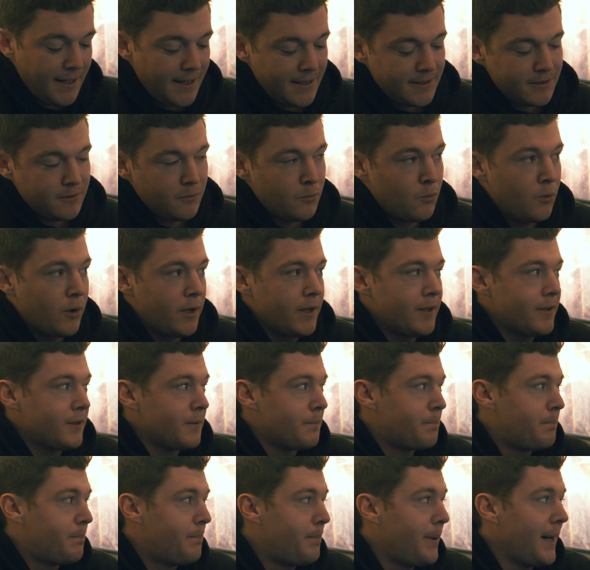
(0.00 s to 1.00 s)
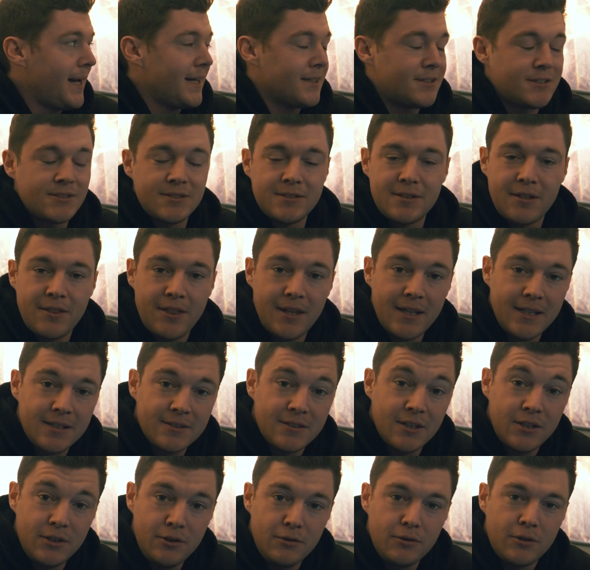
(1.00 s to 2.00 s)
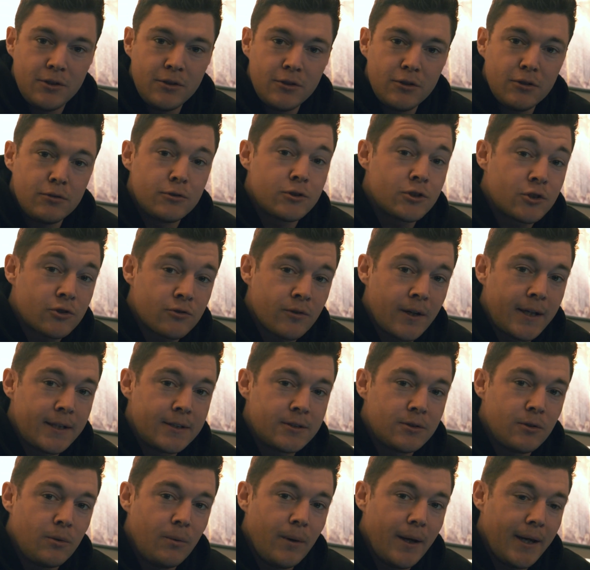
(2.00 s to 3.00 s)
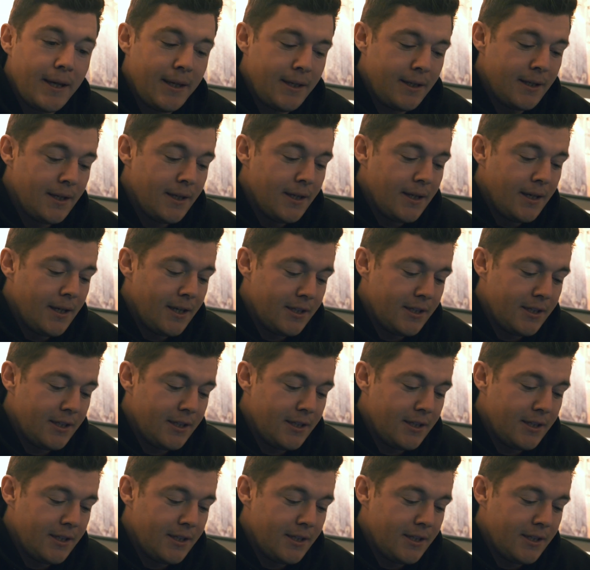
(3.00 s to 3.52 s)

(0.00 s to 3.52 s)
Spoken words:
And one of the best things that you can do straight away